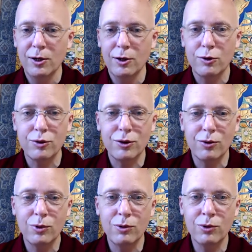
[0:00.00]
So
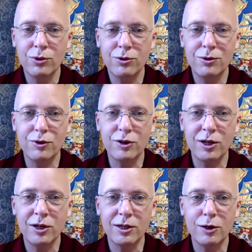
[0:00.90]
we will do this
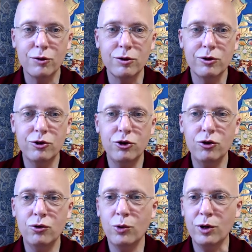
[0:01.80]
again, I guess, in
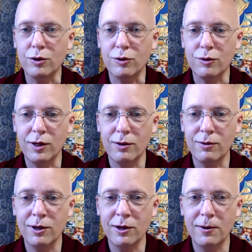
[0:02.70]
two weeks. Is that
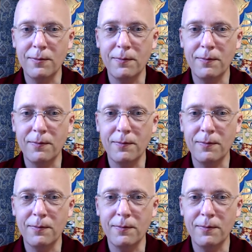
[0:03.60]
right?